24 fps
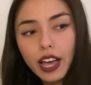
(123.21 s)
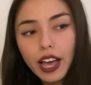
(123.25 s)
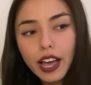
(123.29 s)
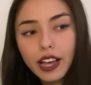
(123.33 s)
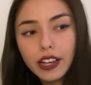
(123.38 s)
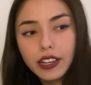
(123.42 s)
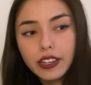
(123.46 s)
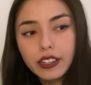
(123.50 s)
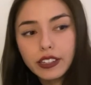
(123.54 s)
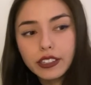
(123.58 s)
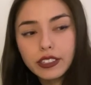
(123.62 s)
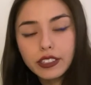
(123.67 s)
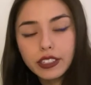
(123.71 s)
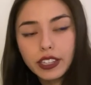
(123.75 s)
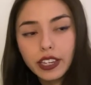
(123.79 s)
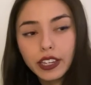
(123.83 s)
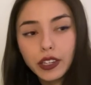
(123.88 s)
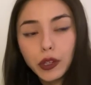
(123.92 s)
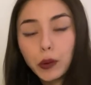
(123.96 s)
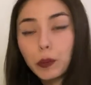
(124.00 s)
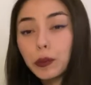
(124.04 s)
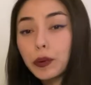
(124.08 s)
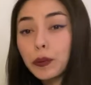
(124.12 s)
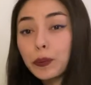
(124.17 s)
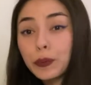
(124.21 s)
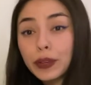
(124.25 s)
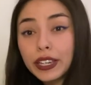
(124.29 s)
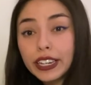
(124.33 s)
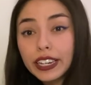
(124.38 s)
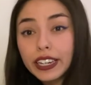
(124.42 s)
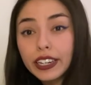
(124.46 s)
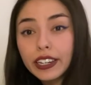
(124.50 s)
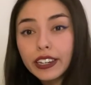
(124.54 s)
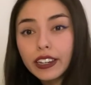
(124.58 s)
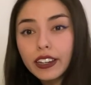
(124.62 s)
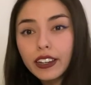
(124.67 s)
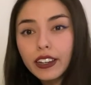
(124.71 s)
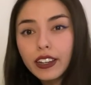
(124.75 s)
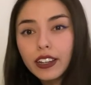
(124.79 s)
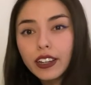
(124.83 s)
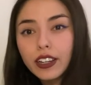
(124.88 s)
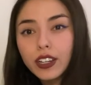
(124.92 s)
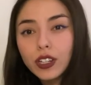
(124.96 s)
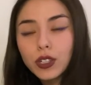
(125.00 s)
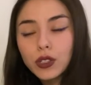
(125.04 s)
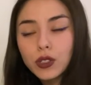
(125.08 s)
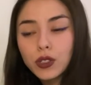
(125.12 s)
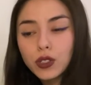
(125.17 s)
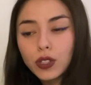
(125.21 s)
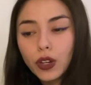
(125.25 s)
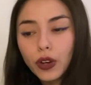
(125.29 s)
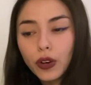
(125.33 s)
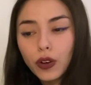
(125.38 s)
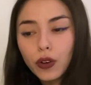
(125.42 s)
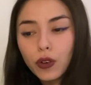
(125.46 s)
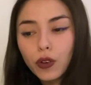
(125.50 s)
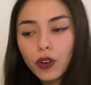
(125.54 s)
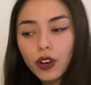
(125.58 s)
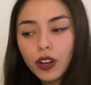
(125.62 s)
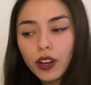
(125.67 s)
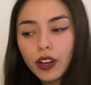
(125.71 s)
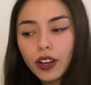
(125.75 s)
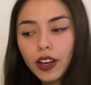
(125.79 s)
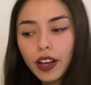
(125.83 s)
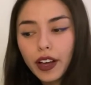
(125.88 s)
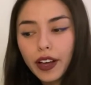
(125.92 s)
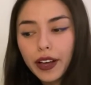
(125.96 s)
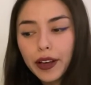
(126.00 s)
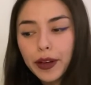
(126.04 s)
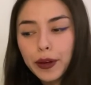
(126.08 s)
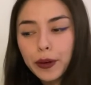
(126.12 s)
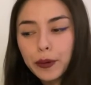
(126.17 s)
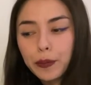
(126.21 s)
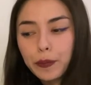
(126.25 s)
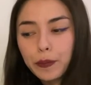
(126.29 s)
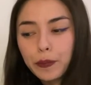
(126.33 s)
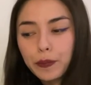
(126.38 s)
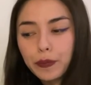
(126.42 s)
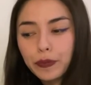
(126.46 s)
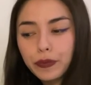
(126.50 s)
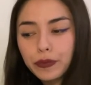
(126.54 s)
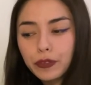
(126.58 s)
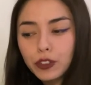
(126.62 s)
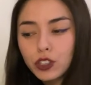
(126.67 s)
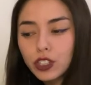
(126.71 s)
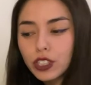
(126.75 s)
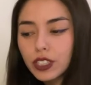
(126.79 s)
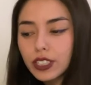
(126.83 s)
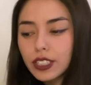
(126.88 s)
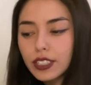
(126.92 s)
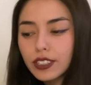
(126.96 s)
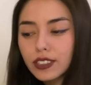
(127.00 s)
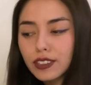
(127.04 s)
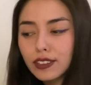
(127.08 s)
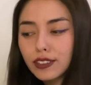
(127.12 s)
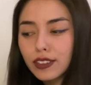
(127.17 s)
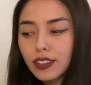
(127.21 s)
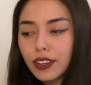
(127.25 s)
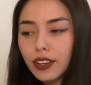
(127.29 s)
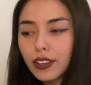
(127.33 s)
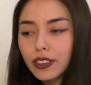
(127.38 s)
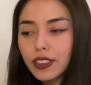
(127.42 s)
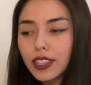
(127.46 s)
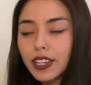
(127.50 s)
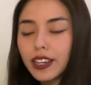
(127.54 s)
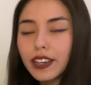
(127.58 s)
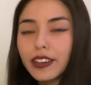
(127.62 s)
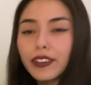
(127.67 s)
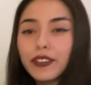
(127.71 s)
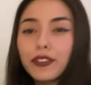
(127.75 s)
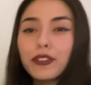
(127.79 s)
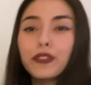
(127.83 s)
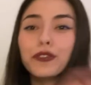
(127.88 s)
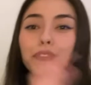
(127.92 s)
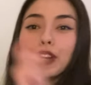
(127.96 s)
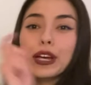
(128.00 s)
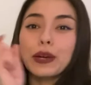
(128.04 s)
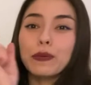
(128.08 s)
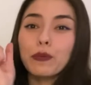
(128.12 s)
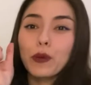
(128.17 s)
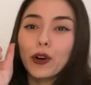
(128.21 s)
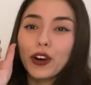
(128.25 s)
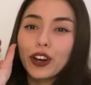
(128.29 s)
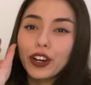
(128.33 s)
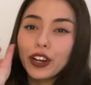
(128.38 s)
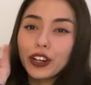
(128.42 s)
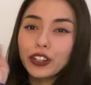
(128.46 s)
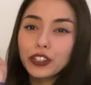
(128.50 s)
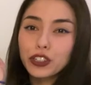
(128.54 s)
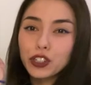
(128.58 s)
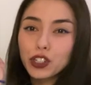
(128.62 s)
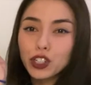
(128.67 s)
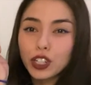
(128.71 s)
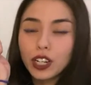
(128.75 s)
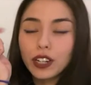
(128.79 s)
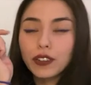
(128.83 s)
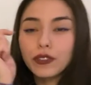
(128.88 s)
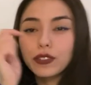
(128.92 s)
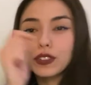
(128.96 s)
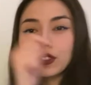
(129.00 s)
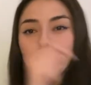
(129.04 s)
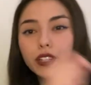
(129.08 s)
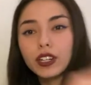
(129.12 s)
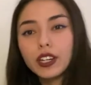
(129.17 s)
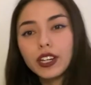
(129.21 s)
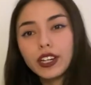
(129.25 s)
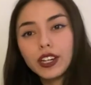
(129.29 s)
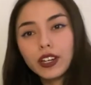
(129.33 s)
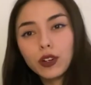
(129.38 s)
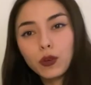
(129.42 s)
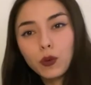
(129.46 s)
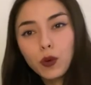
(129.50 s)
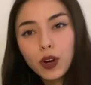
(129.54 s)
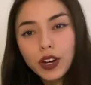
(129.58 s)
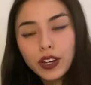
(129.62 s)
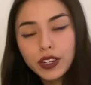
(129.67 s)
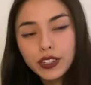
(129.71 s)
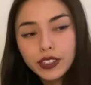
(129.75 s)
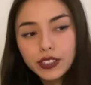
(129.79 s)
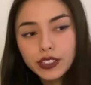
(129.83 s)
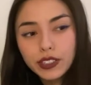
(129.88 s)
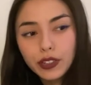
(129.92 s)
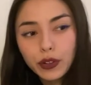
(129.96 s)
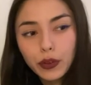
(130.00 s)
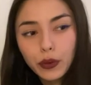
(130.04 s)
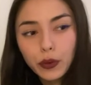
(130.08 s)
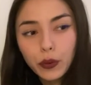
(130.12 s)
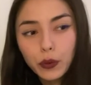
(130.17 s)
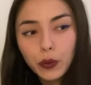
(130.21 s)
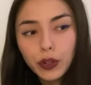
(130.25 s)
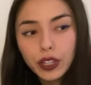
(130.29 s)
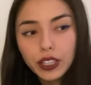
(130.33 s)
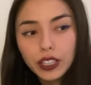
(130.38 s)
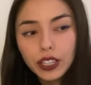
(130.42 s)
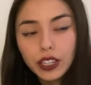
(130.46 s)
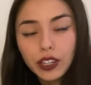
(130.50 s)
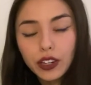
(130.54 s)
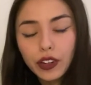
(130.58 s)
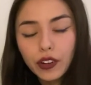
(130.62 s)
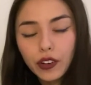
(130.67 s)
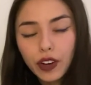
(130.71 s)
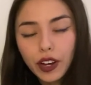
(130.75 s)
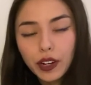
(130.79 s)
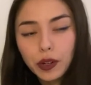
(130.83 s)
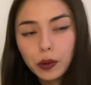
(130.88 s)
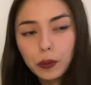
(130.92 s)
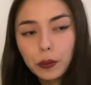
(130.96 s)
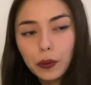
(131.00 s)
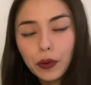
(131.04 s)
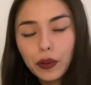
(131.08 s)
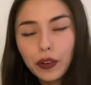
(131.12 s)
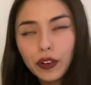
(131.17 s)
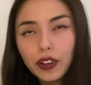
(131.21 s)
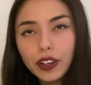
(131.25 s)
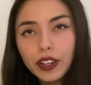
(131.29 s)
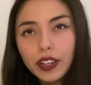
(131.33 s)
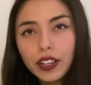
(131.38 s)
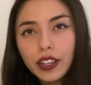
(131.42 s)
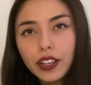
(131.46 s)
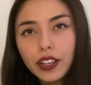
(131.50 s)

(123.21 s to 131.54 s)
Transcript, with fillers: as a human being. So just the framework shift was really incredible.